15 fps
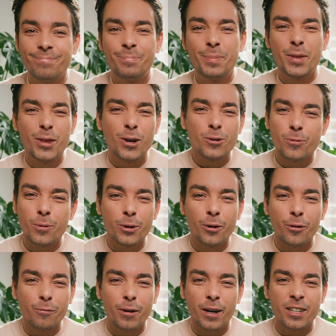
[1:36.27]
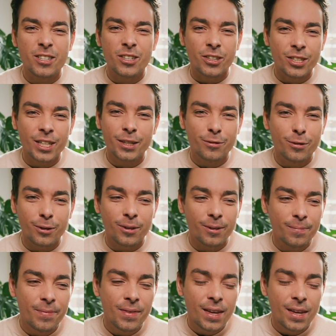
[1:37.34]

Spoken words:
But those were not very successful.